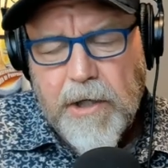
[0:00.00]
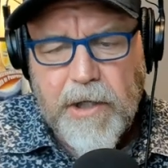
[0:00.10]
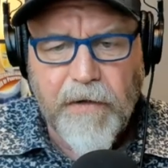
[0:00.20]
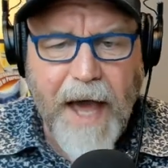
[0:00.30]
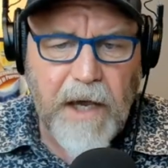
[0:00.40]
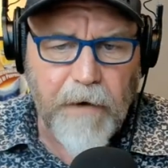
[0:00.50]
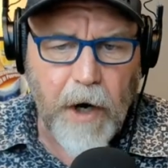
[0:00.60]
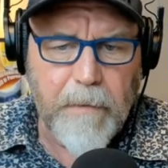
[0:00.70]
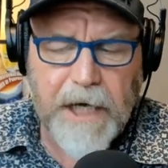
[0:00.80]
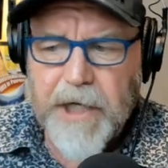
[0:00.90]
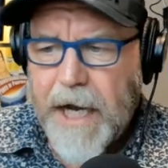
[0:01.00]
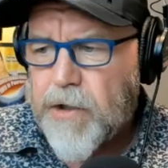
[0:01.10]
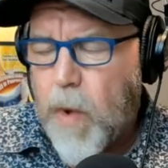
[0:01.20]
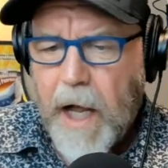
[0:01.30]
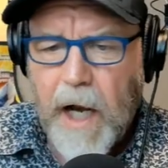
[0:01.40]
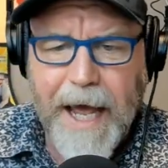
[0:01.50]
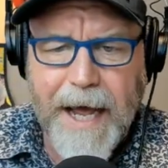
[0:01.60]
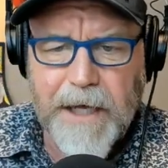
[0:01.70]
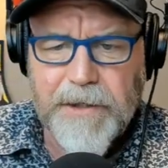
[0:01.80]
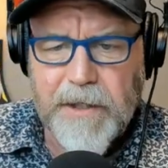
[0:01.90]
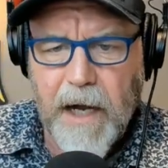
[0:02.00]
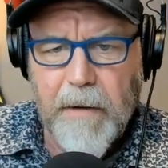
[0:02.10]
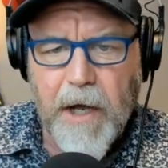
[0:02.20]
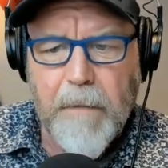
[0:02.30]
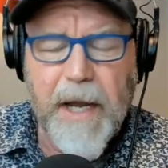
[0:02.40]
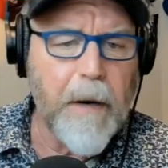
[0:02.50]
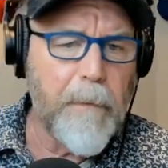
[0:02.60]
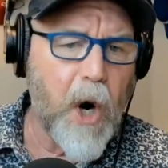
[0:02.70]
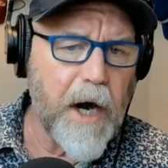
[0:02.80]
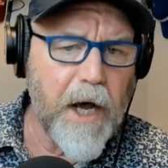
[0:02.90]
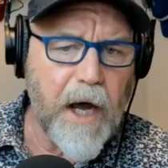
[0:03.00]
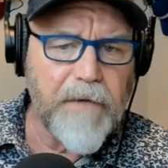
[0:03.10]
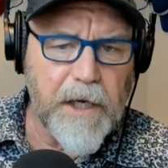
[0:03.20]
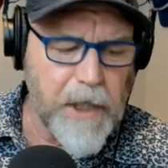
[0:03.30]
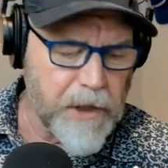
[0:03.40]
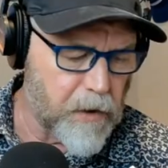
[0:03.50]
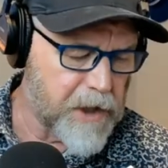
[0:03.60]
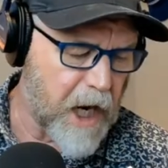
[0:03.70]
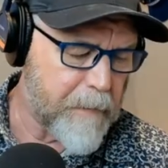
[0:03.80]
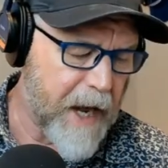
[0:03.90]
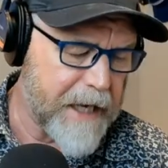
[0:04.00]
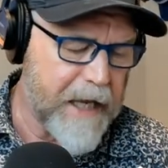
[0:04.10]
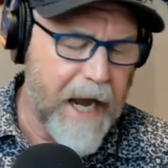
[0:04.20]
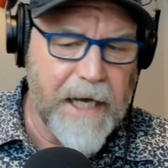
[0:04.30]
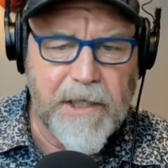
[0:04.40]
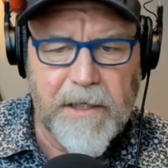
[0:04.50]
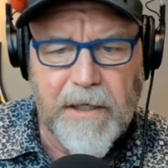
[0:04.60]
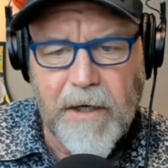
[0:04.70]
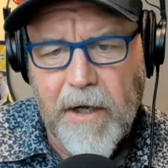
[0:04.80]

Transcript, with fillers: So thank you very much, as well as uh, being a part of the Industrial Talk podcast.